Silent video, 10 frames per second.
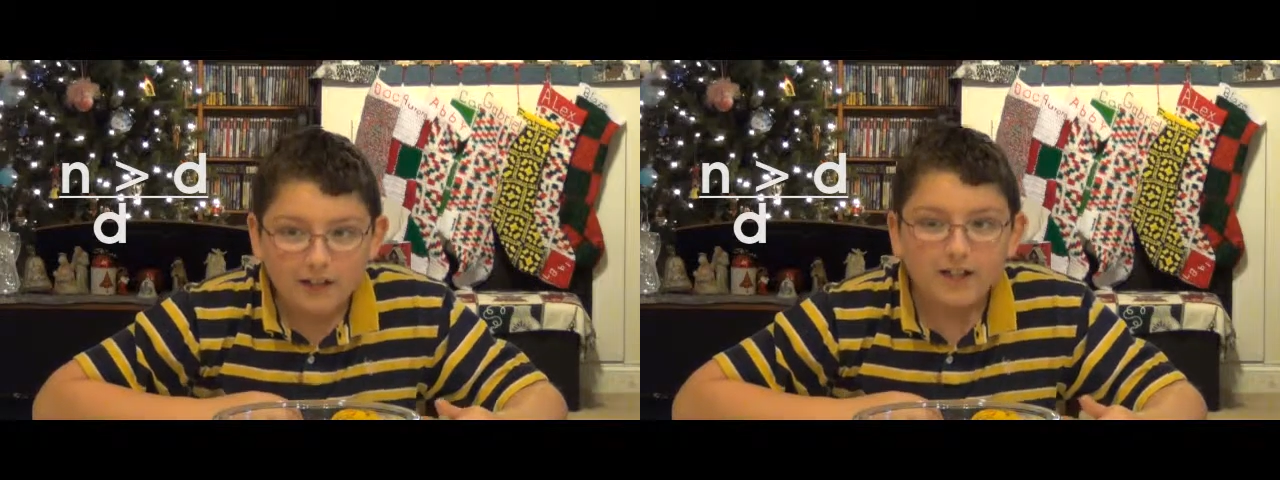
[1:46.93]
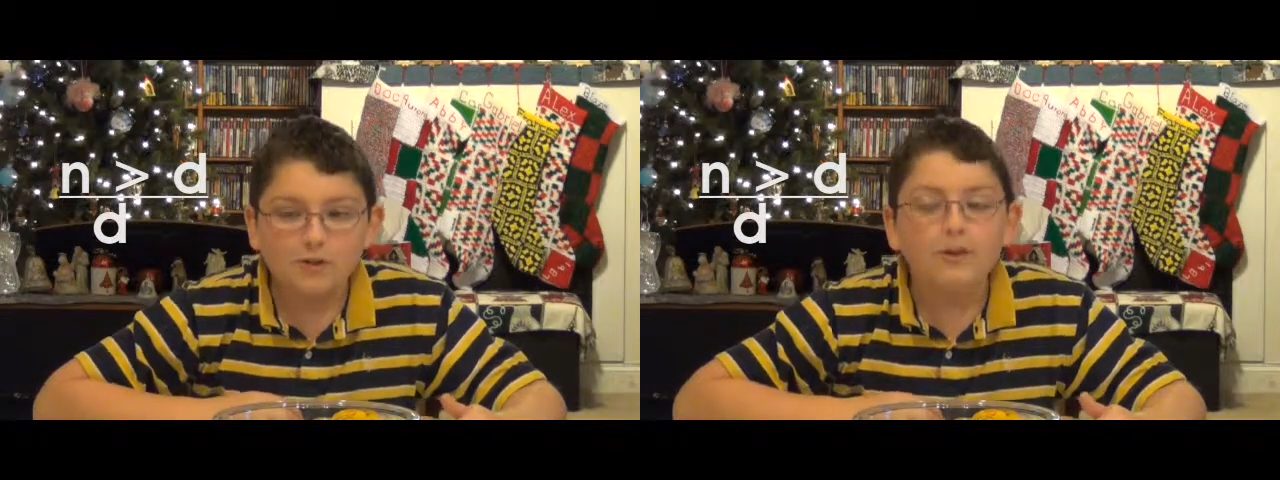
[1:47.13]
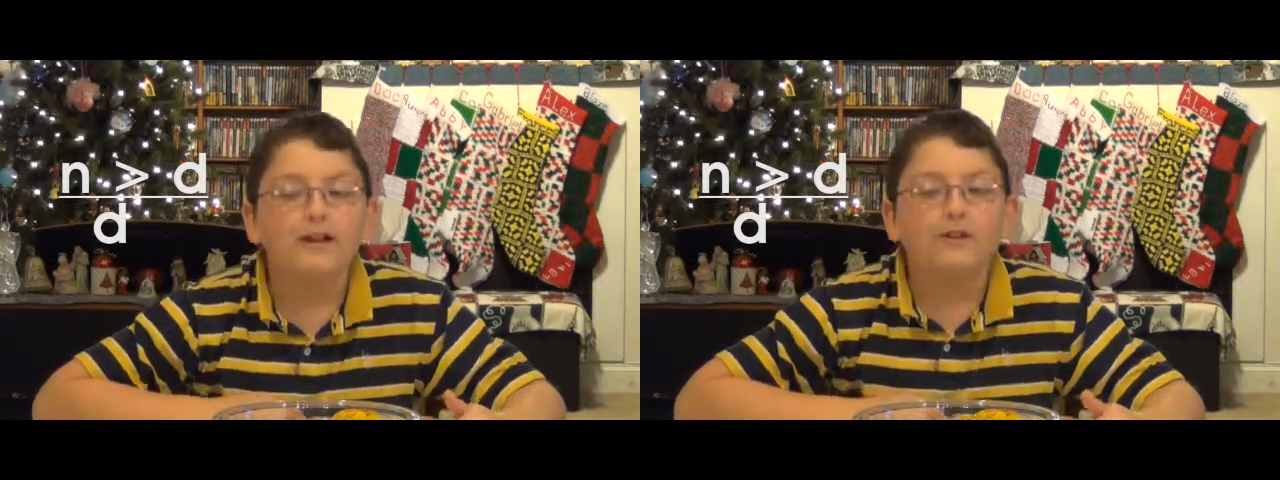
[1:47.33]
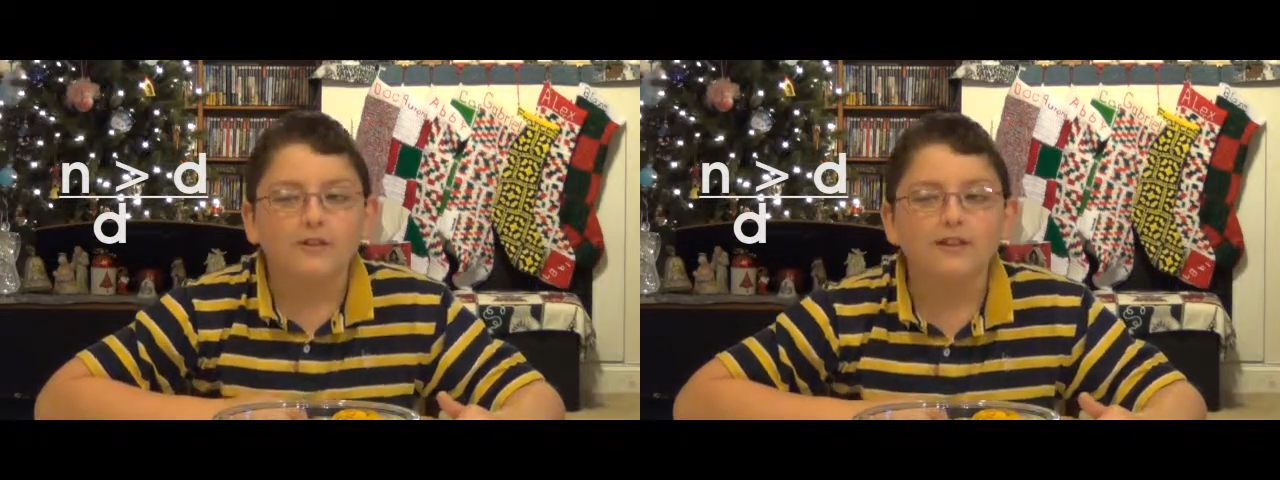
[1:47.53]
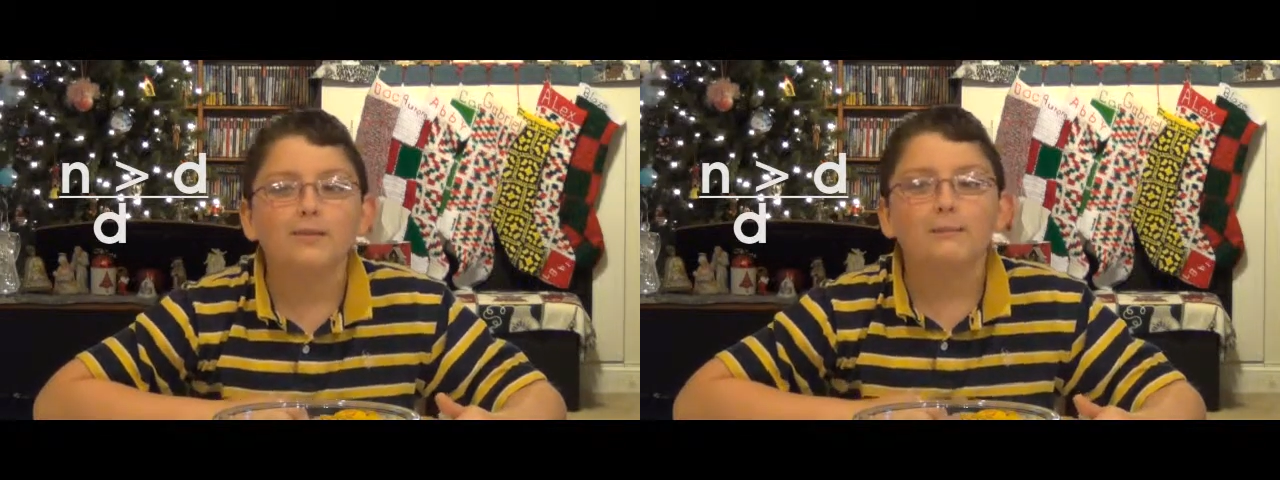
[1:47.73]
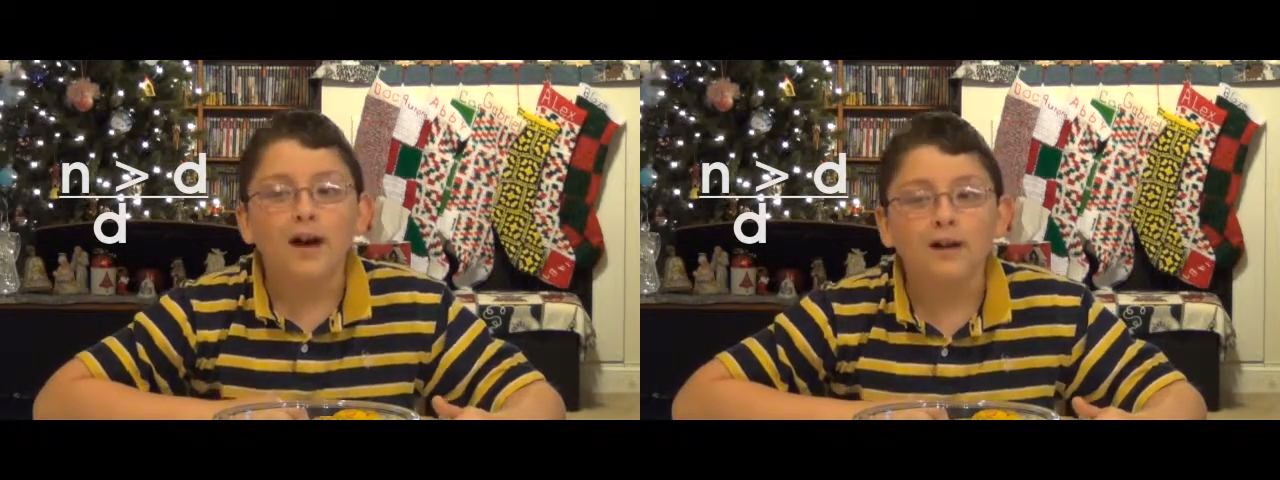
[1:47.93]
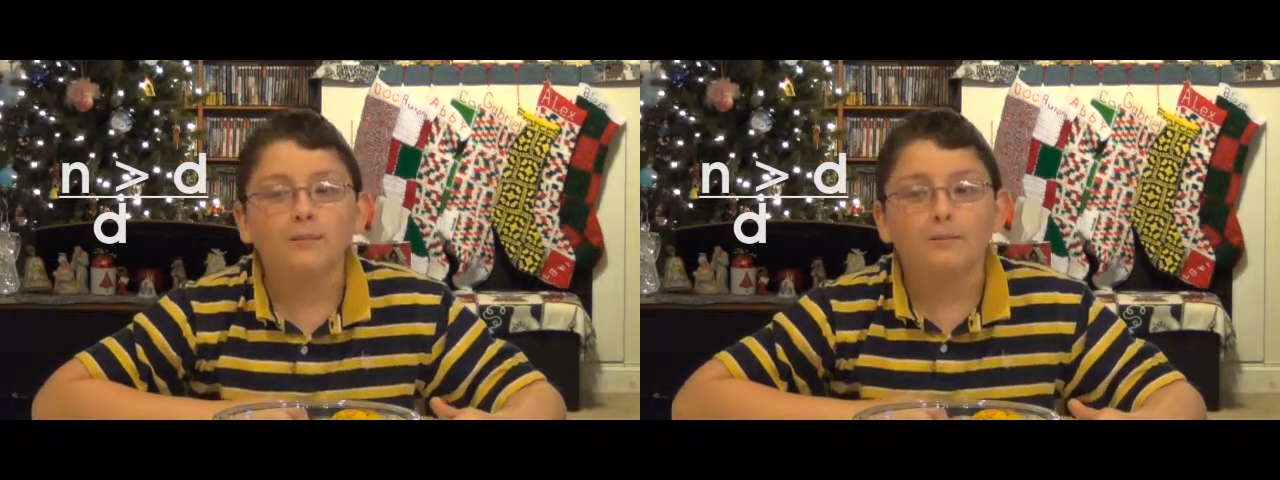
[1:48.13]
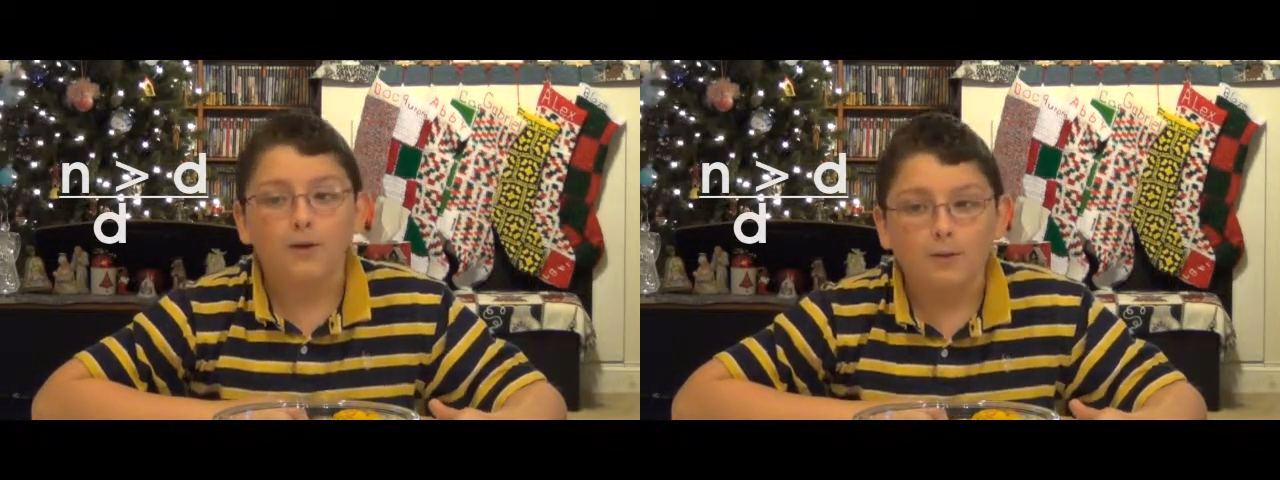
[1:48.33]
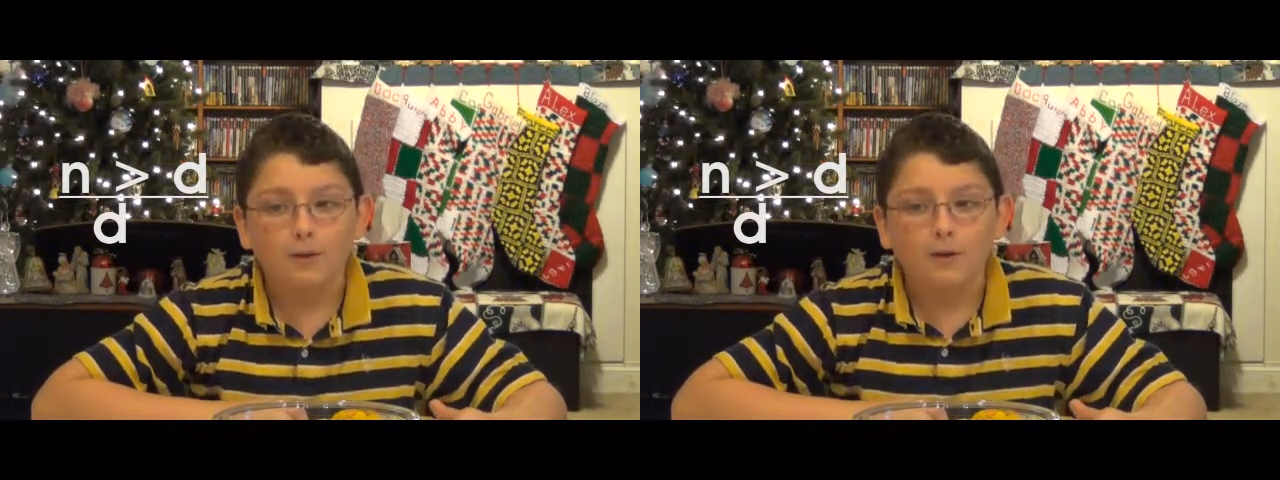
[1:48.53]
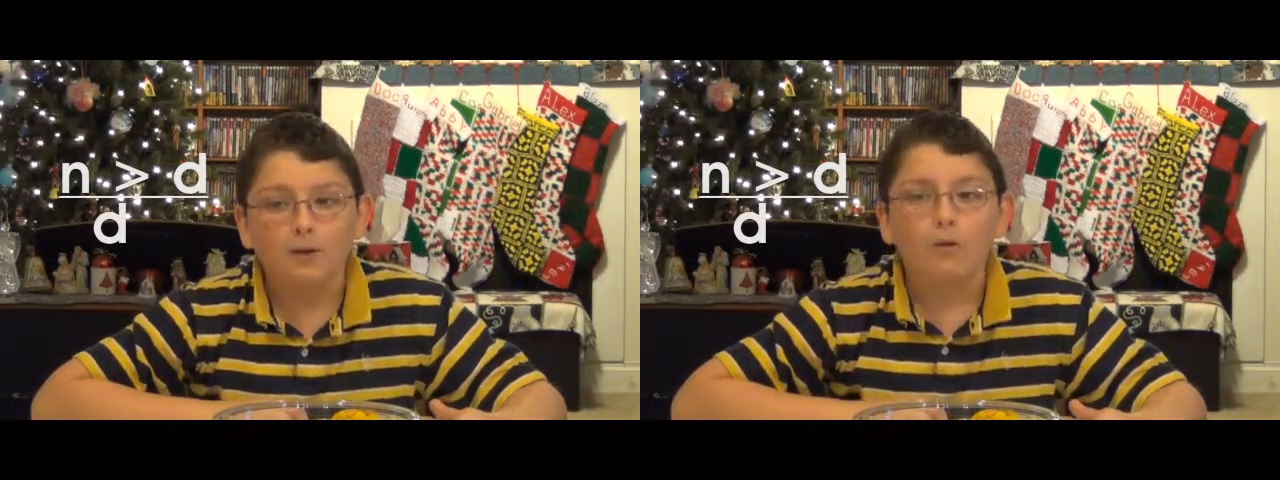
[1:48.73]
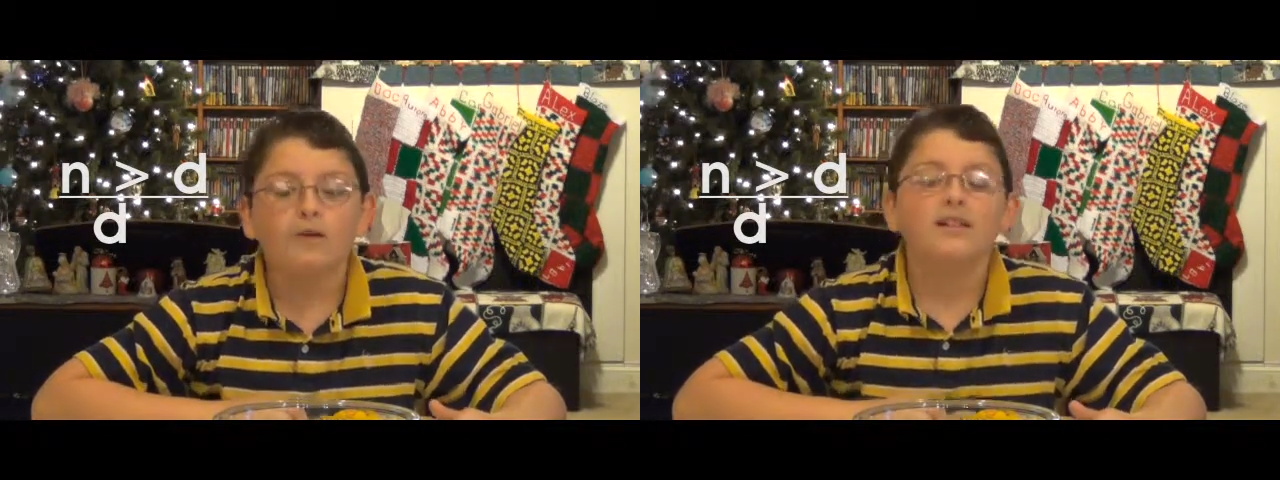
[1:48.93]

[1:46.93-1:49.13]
is greater than the bottom number, or